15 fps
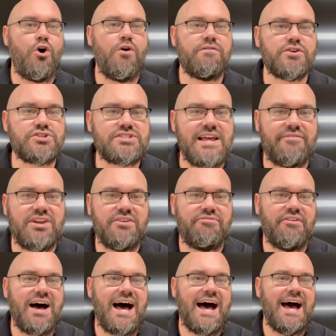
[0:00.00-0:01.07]
over
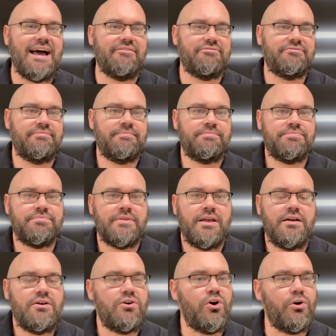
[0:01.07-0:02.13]
75.
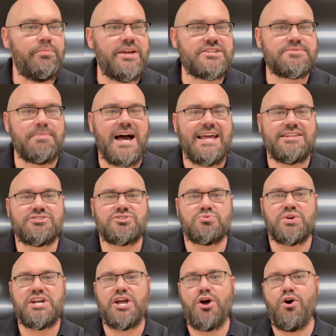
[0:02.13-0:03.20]
Ole Miss minus
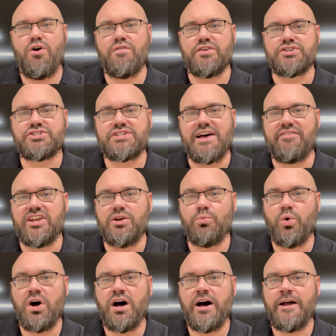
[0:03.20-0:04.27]
three over
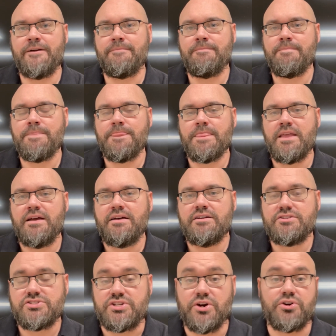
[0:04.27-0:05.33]
71.
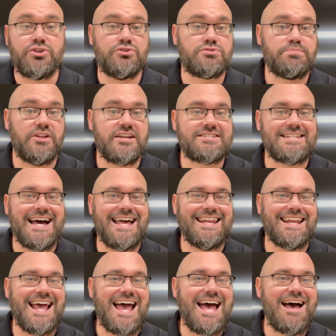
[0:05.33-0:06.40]
Syracuse plus nine
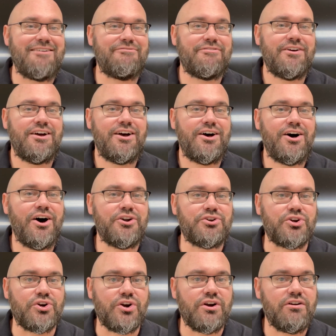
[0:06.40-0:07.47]
and a half
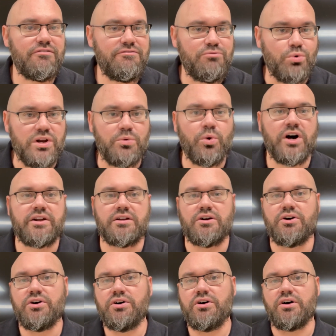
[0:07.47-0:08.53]
under 41 and
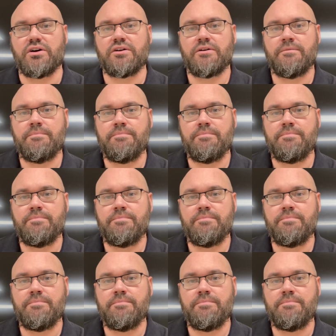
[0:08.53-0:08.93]
a hook.